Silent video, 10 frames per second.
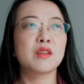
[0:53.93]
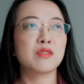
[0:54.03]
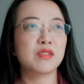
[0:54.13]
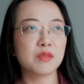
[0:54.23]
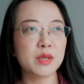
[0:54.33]

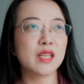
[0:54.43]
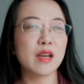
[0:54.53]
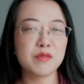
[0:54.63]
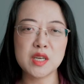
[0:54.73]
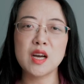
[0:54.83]
Three
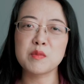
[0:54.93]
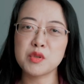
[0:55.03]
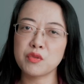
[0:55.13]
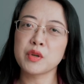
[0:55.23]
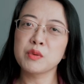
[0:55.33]

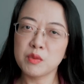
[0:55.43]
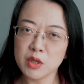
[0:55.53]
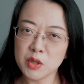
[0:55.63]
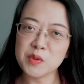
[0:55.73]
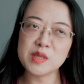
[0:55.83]
Lifetimes, Three
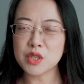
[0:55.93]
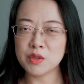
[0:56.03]
Worlds